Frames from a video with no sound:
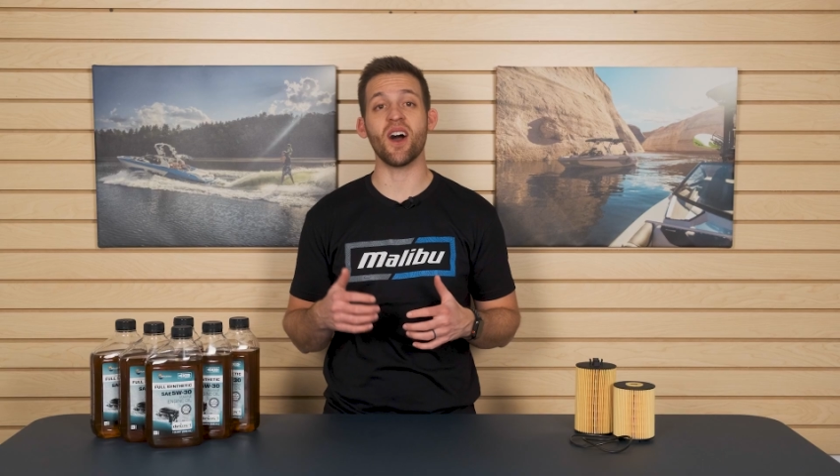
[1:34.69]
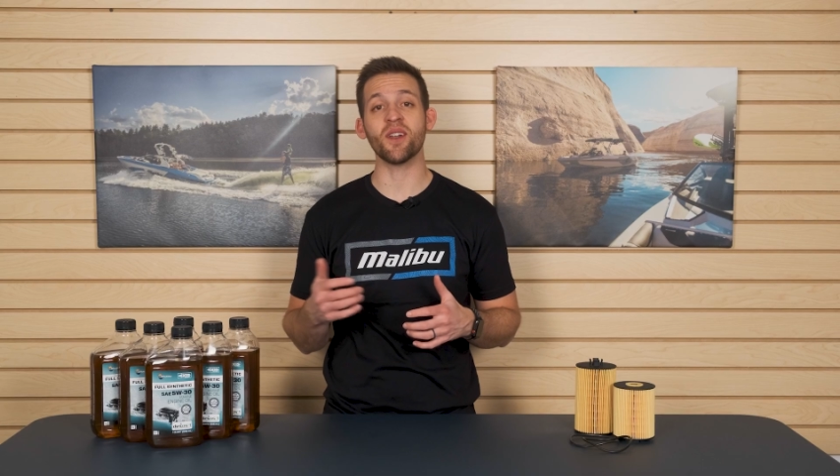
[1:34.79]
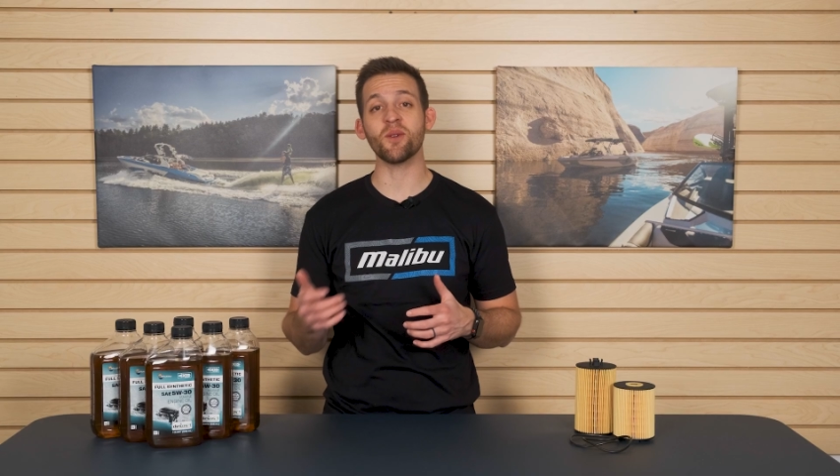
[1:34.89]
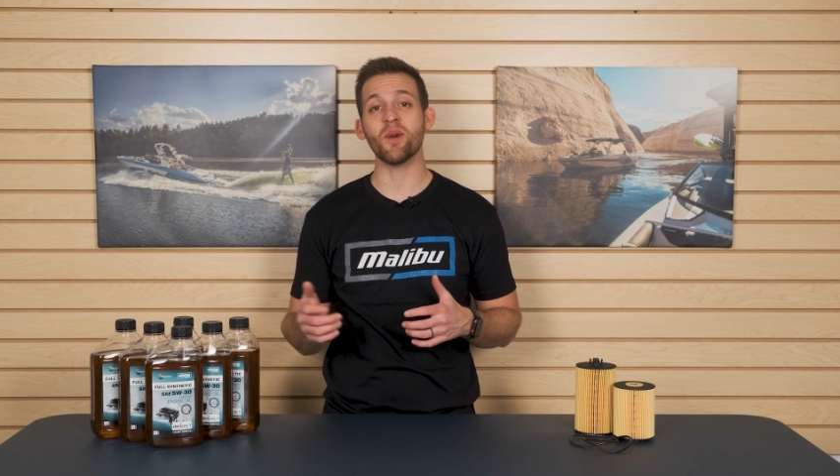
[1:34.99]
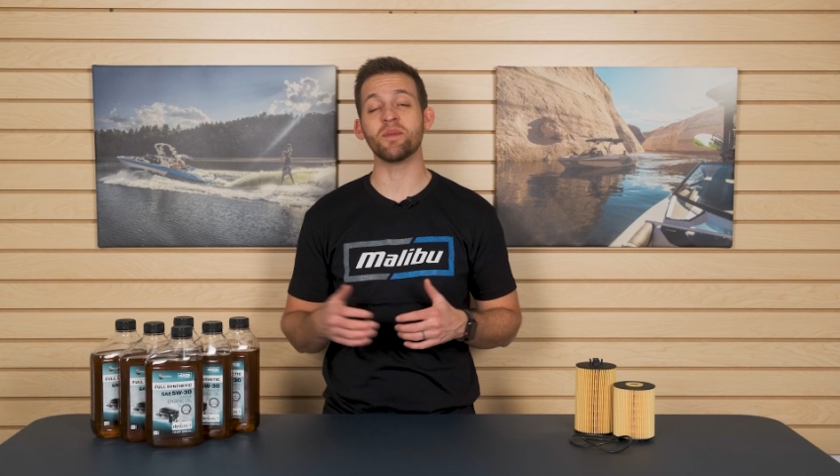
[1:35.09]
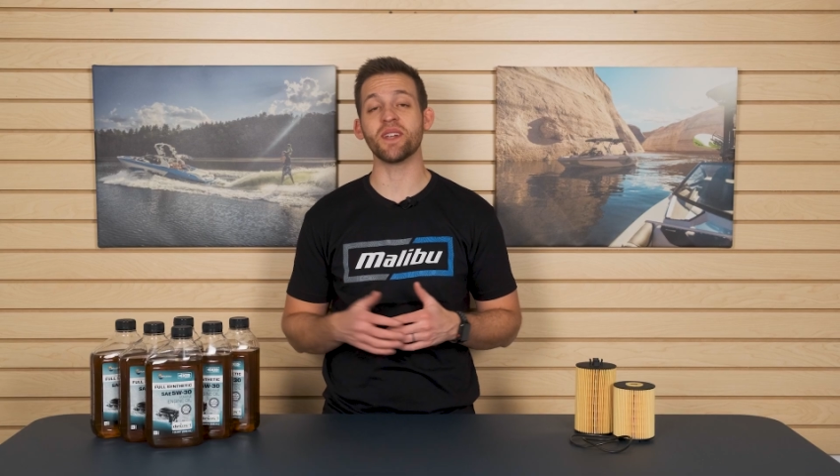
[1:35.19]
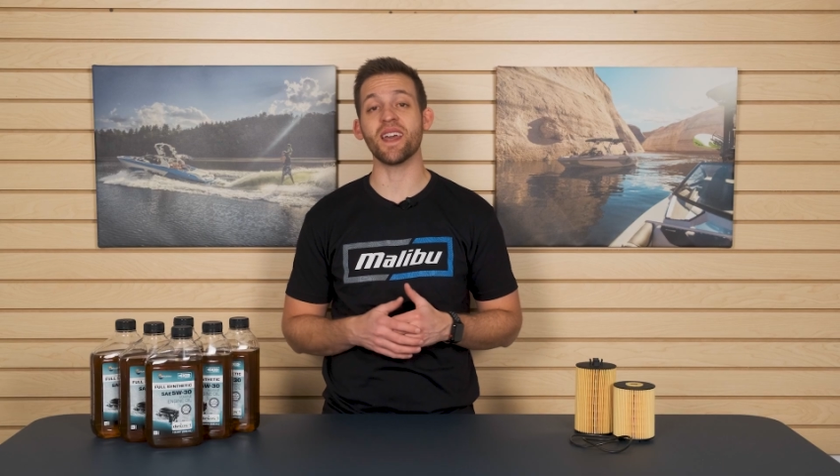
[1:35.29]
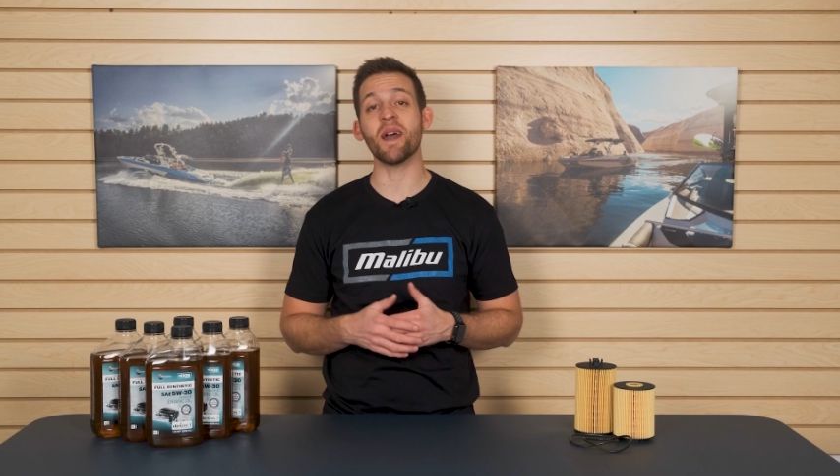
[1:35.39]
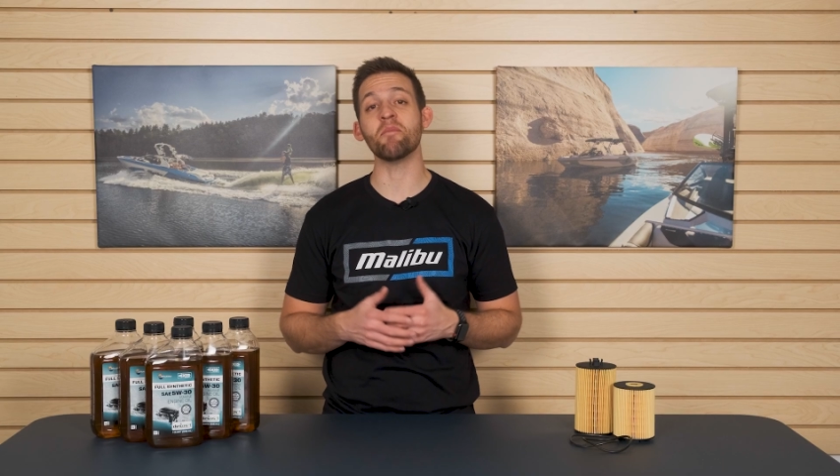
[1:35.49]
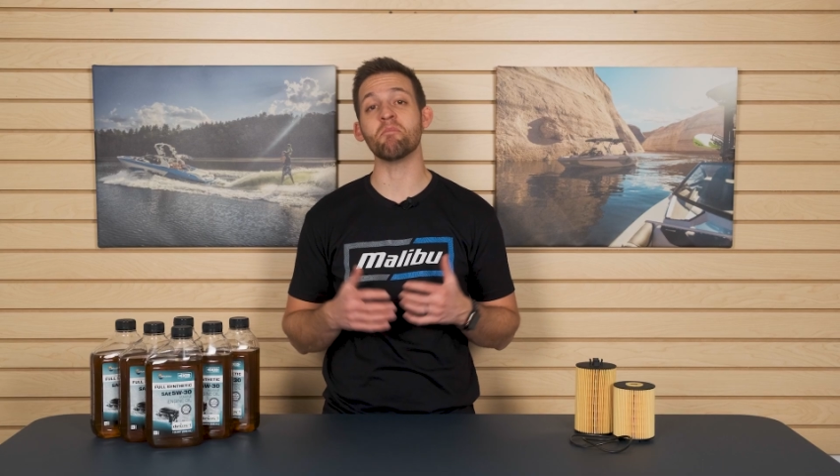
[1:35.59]
on our website
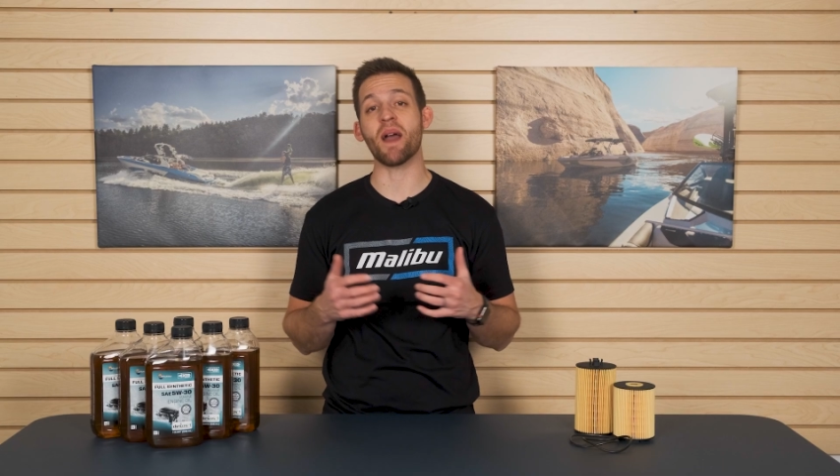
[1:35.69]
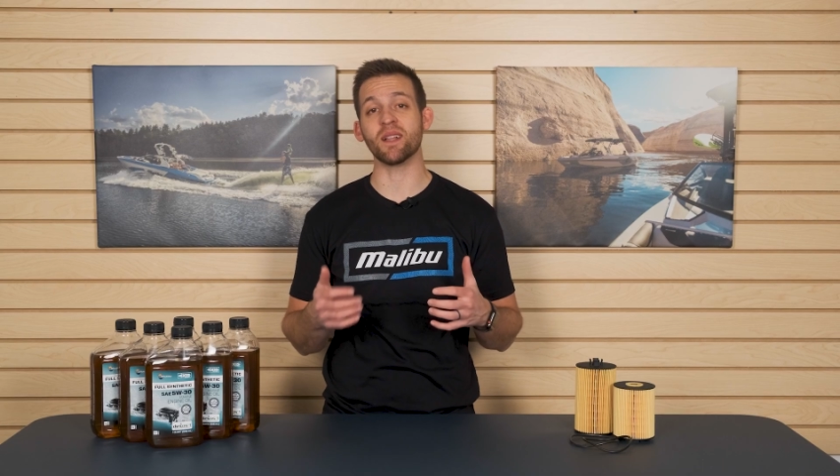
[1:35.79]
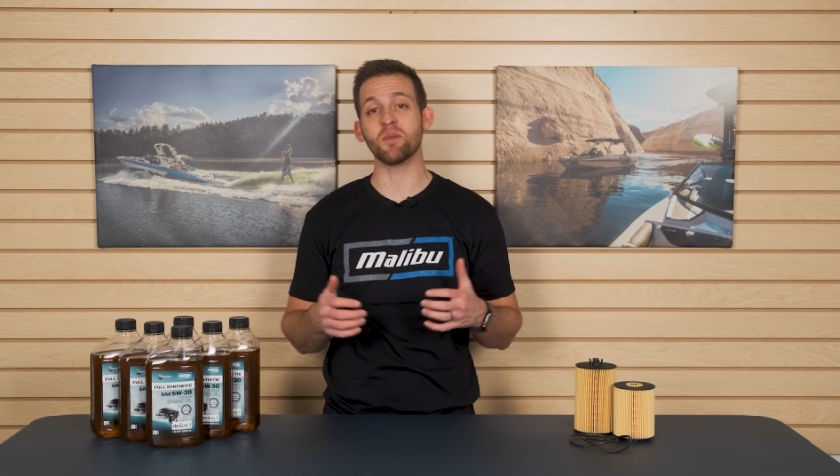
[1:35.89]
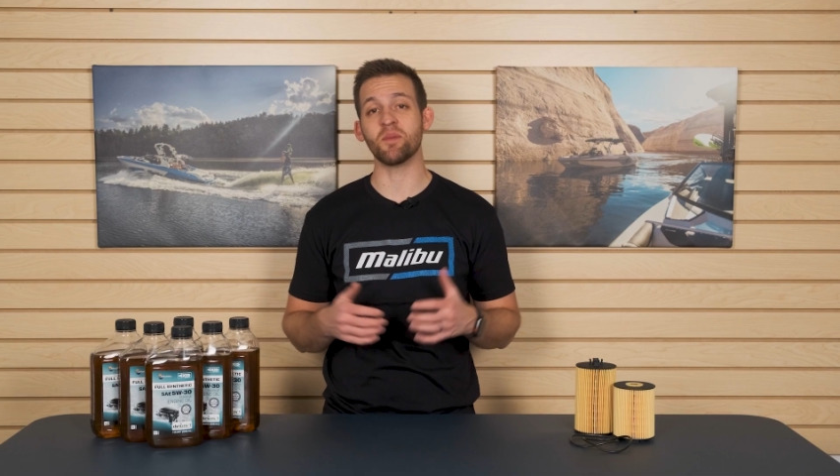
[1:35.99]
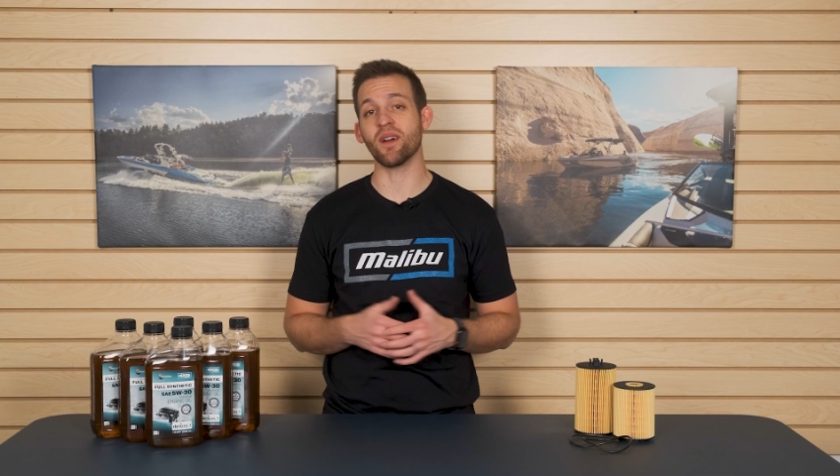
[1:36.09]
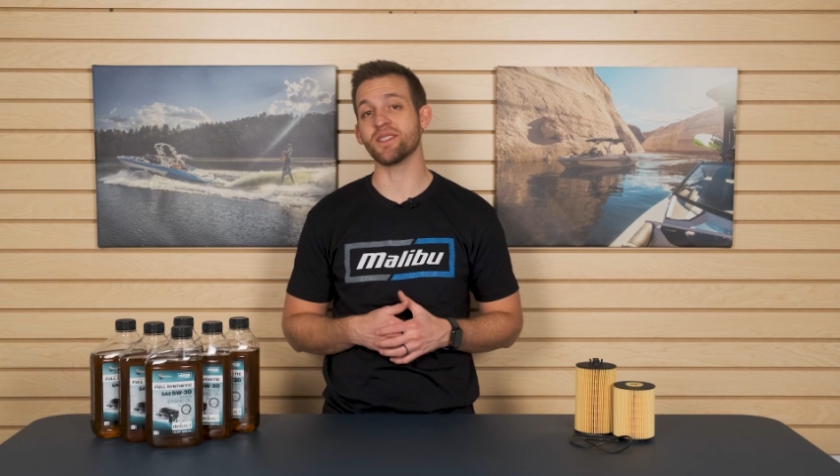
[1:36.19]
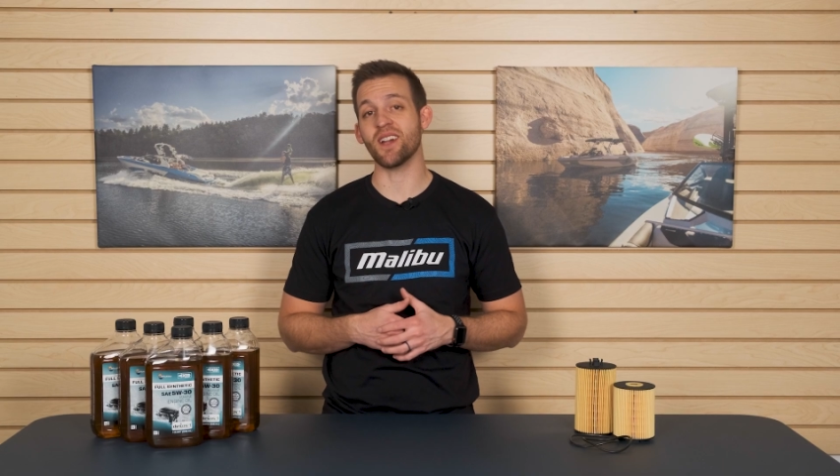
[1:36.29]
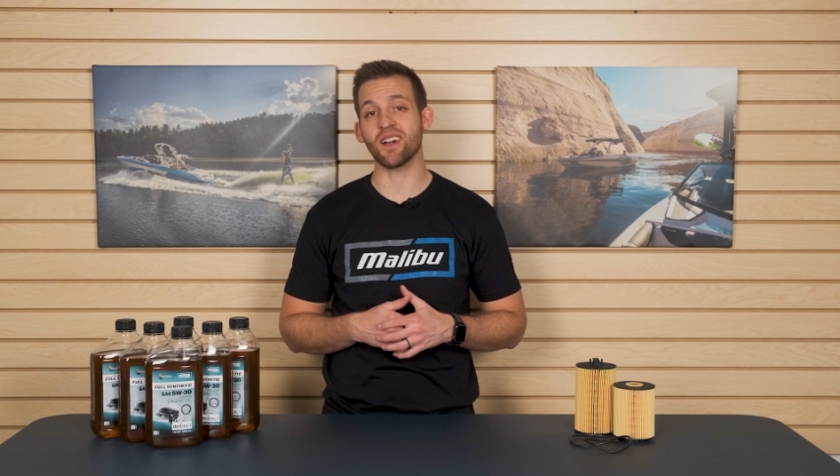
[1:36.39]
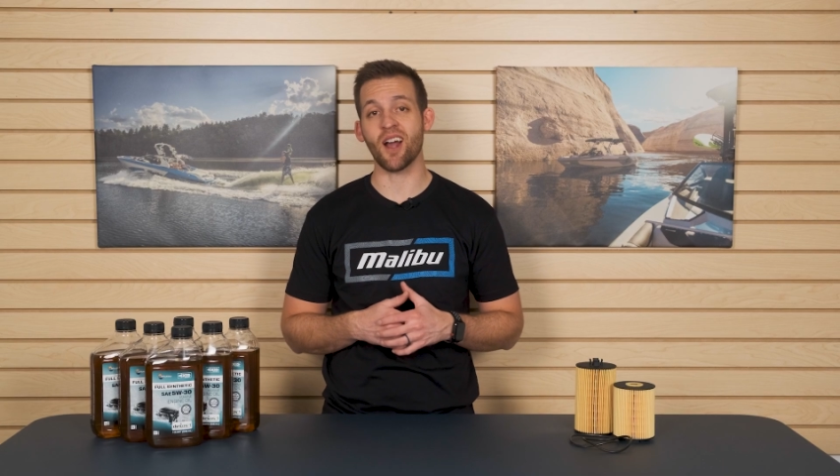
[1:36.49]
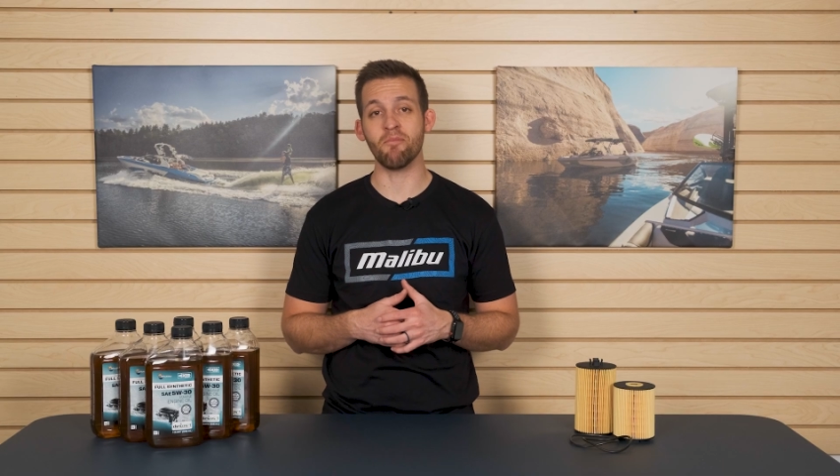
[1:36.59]
at
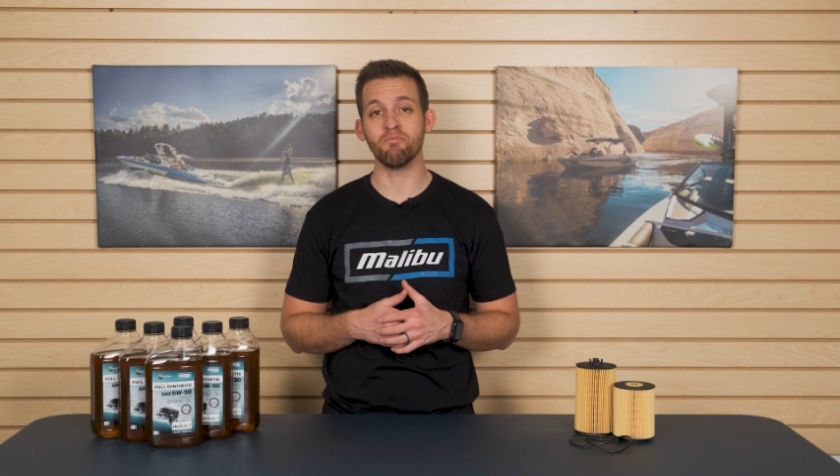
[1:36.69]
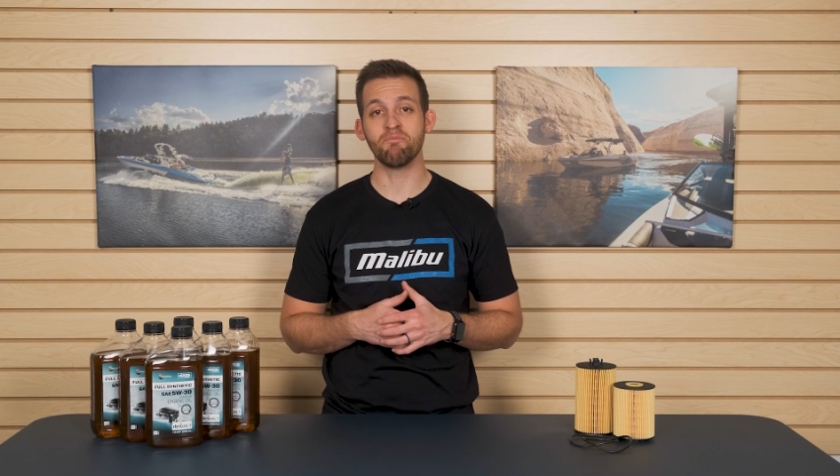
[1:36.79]
malibuparts.com.